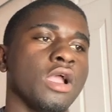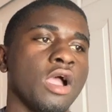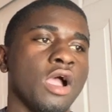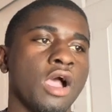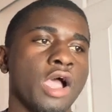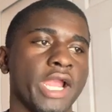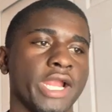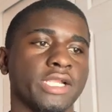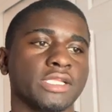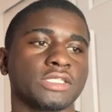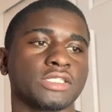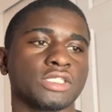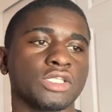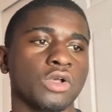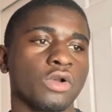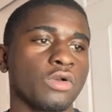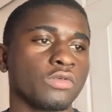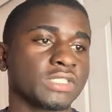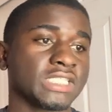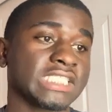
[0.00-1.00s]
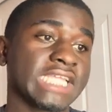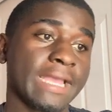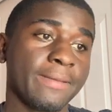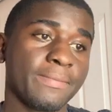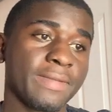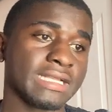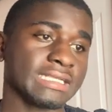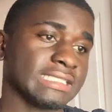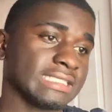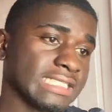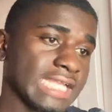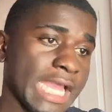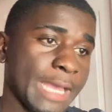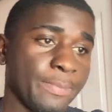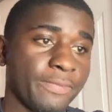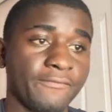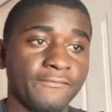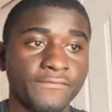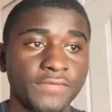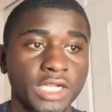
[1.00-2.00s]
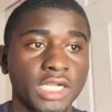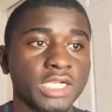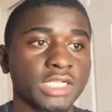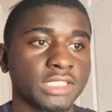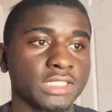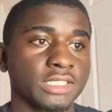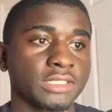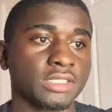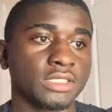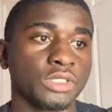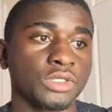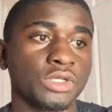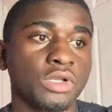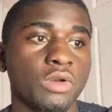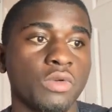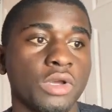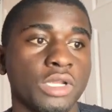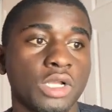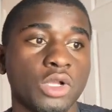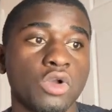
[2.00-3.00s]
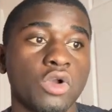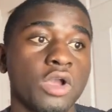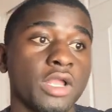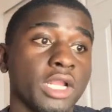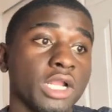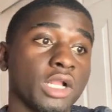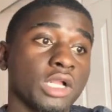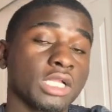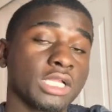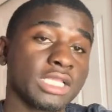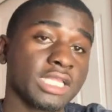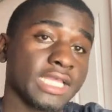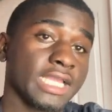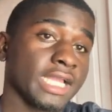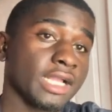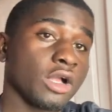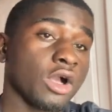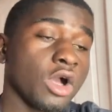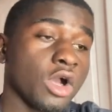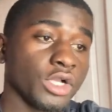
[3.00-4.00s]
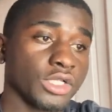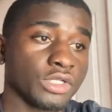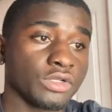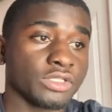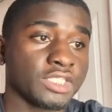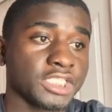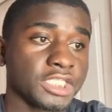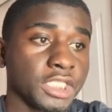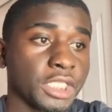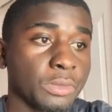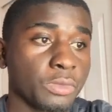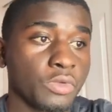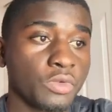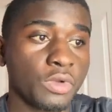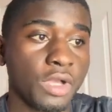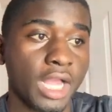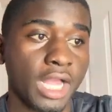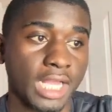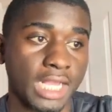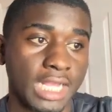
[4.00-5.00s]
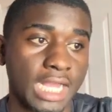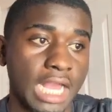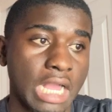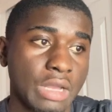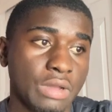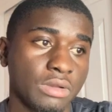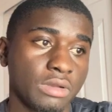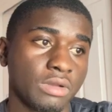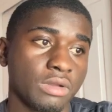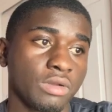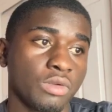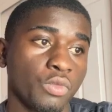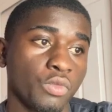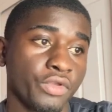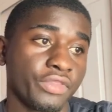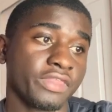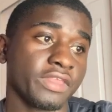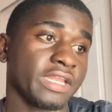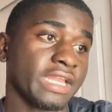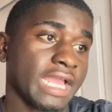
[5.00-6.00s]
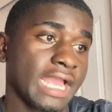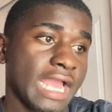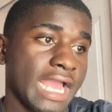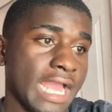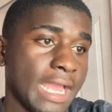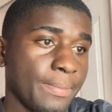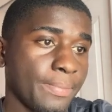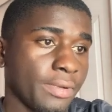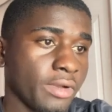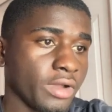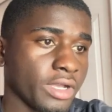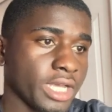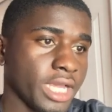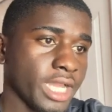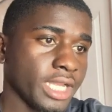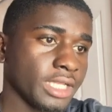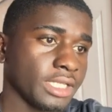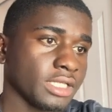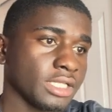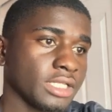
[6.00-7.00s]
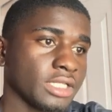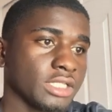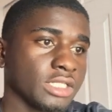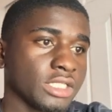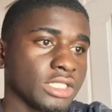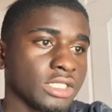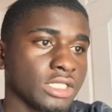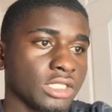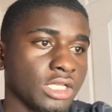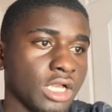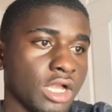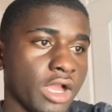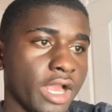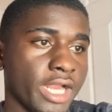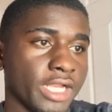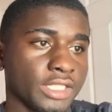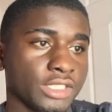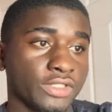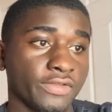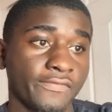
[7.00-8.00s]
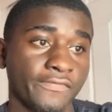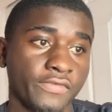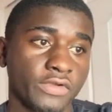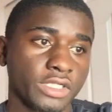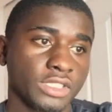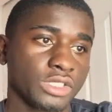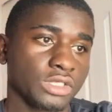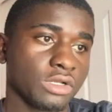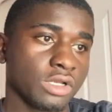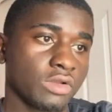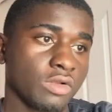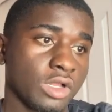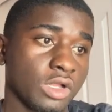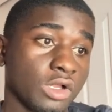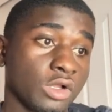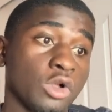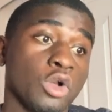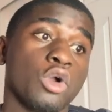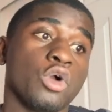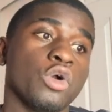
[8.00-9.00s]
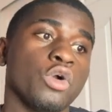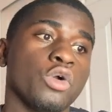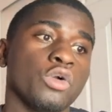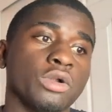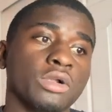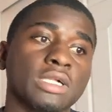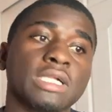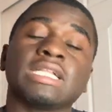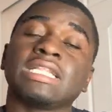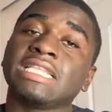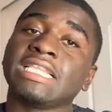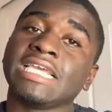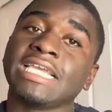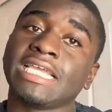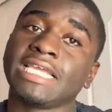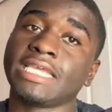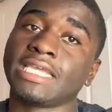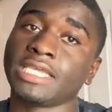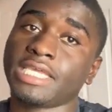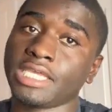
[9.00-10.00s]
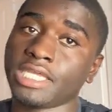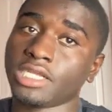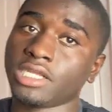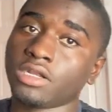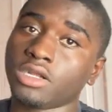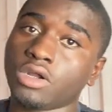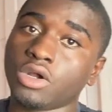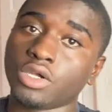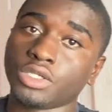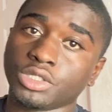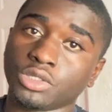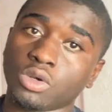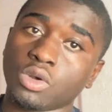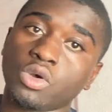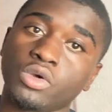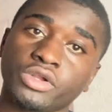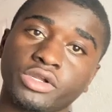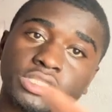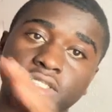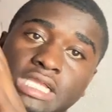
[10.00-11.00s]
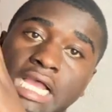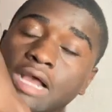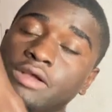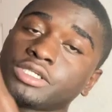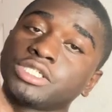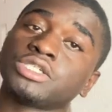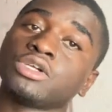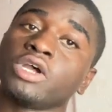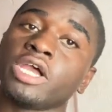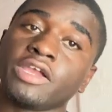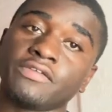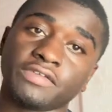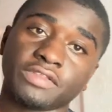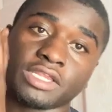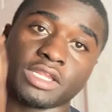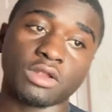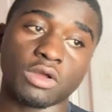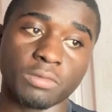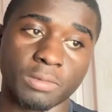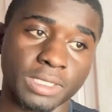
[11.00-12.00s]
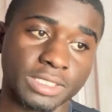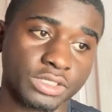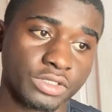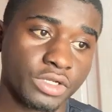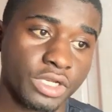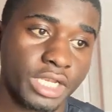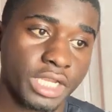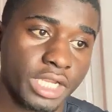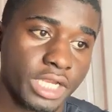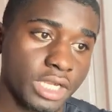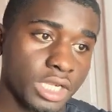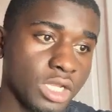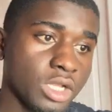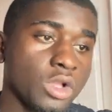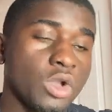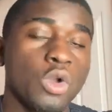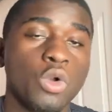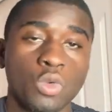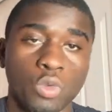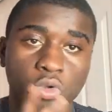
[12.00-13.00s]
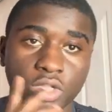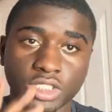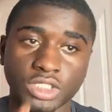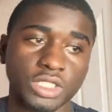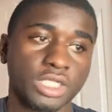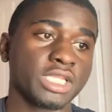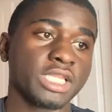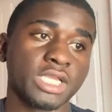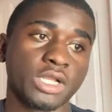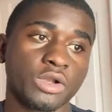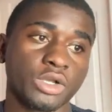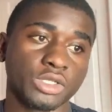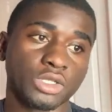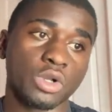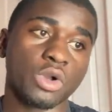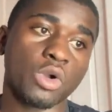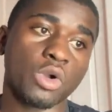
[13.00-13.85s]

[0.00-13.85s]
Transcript: All right, so step by step, first you're gonna want to go ahead and click on your Temu account within the app. Okay. All right, so first you're gonna go click here on your orders. I'll show everything on my screen here. Once you click on your